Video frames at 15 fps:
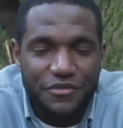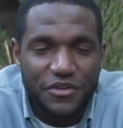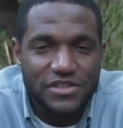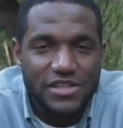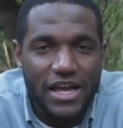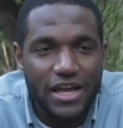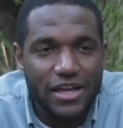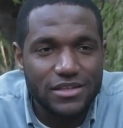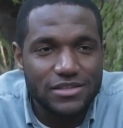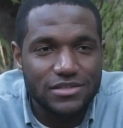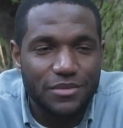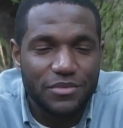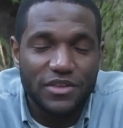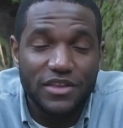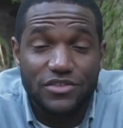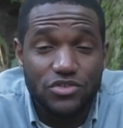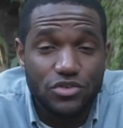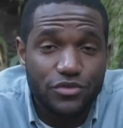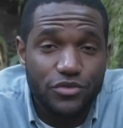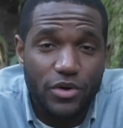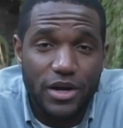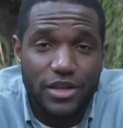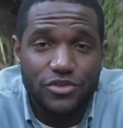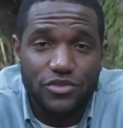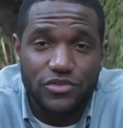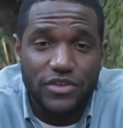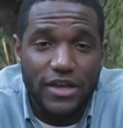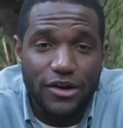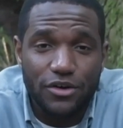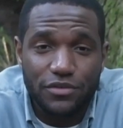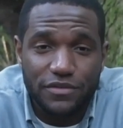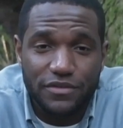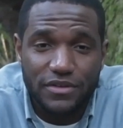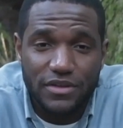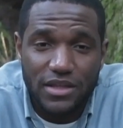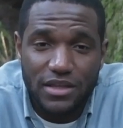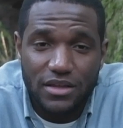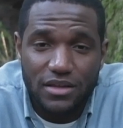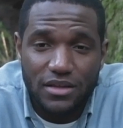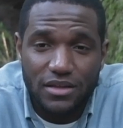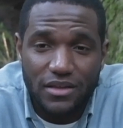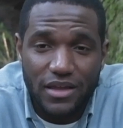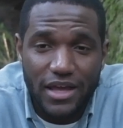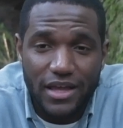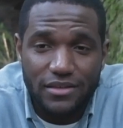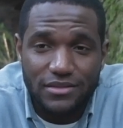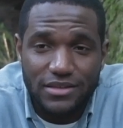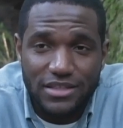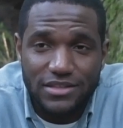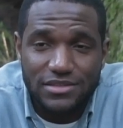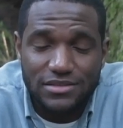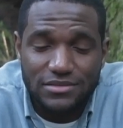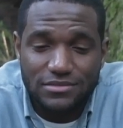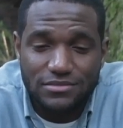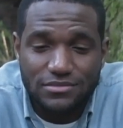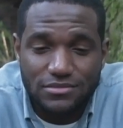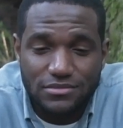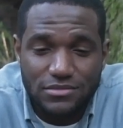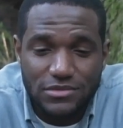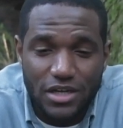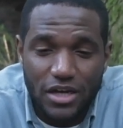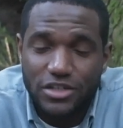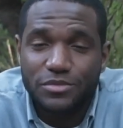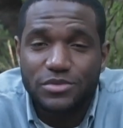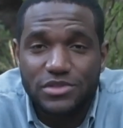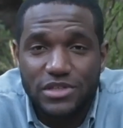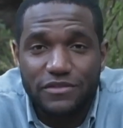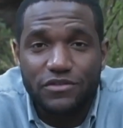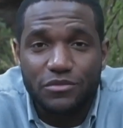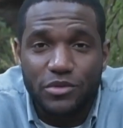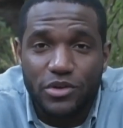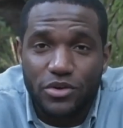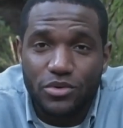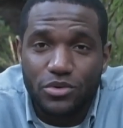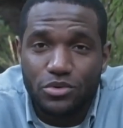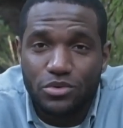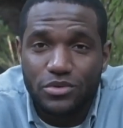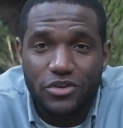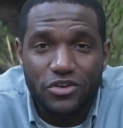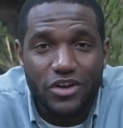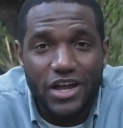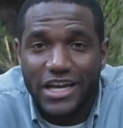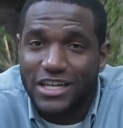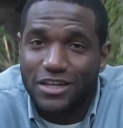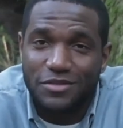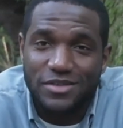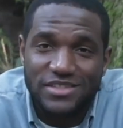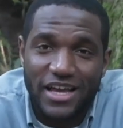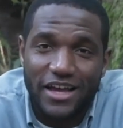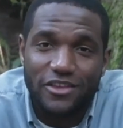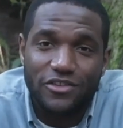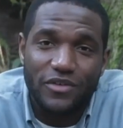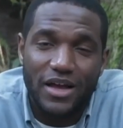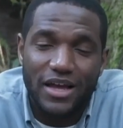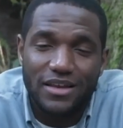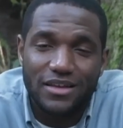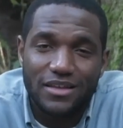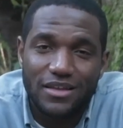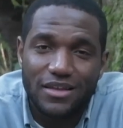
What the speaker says: if it's not something that you created yourself. That's 100% from you. You're not going to be satisfied.